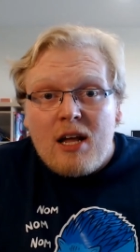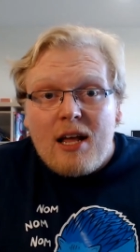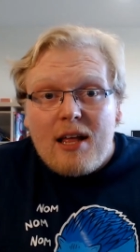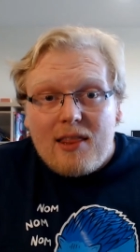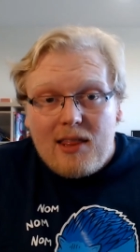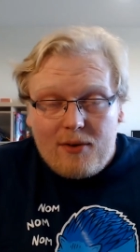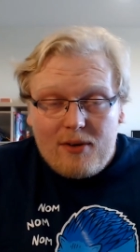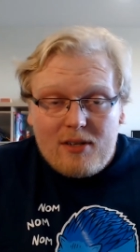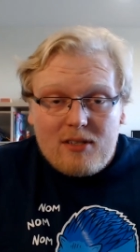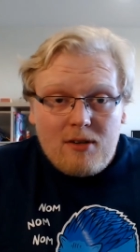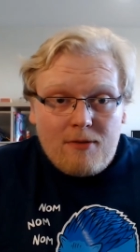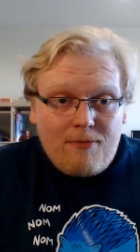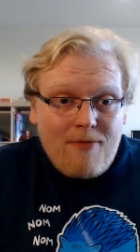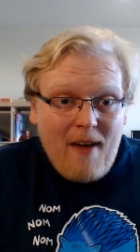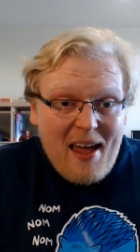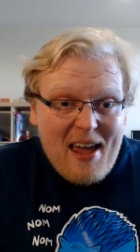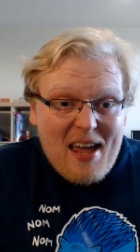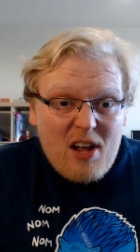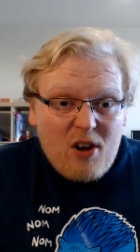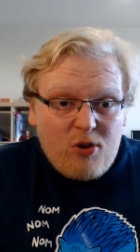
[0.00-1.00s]
there is a
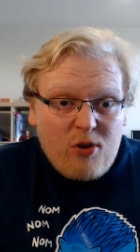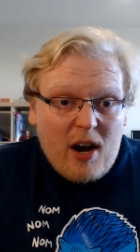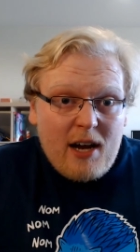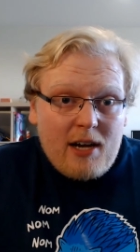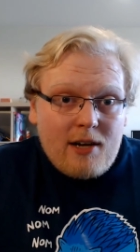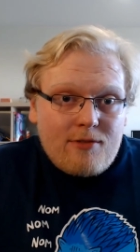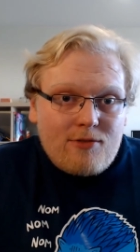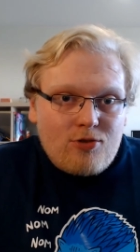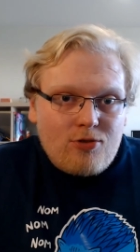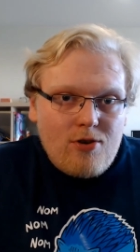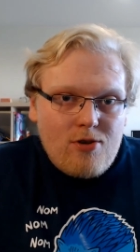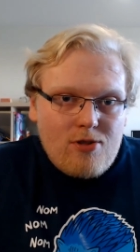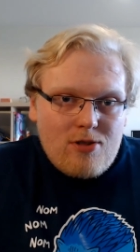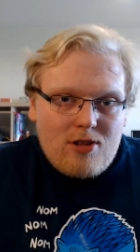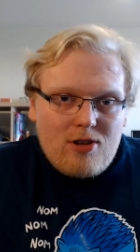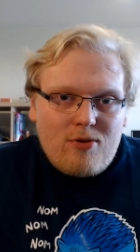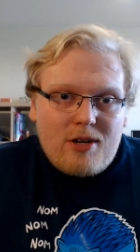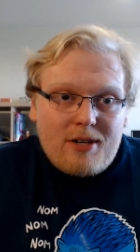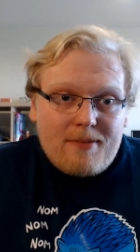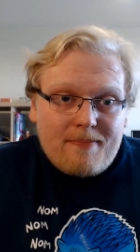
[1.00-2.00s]
vague grain of truth
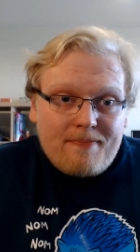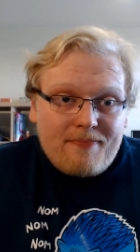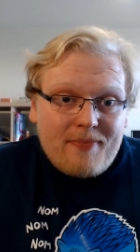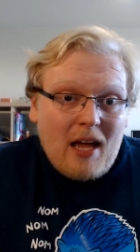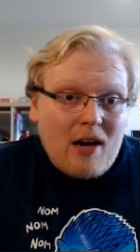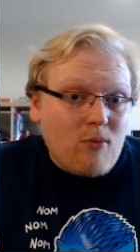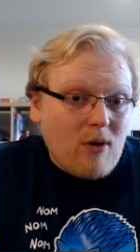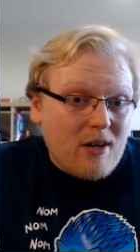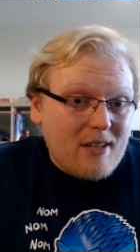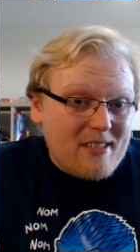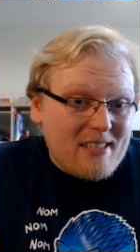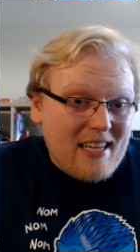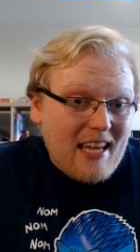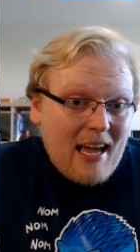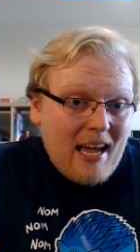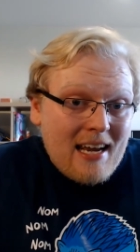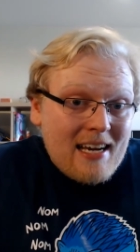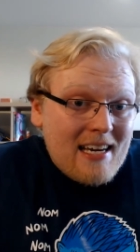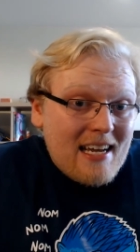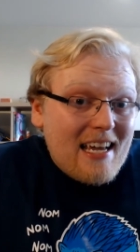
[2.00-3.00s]
to it, and once
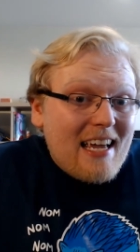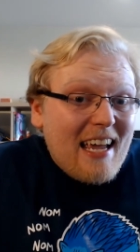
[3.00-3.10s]
again,